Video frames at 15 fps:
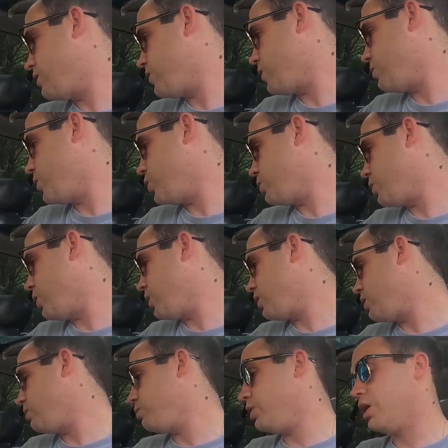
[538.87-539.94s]
it for the most
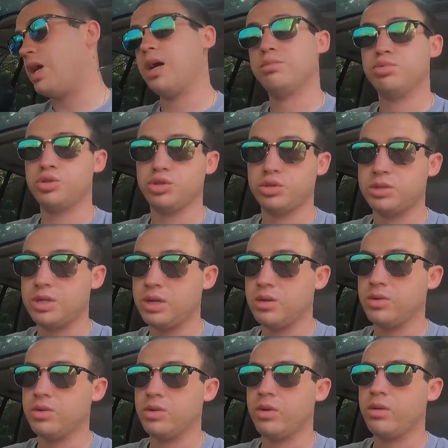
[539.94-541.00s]
part. But I'm
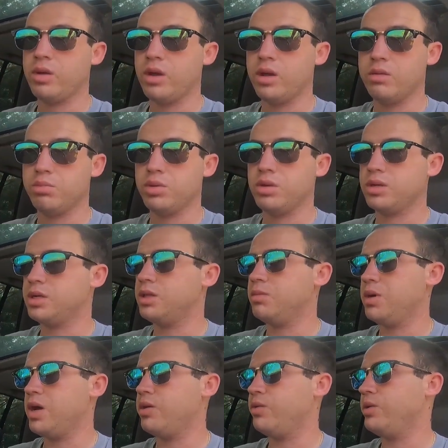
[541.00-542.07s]
still unplugging the
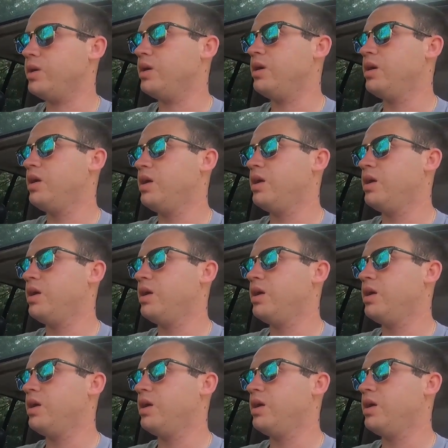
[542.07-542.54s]
battery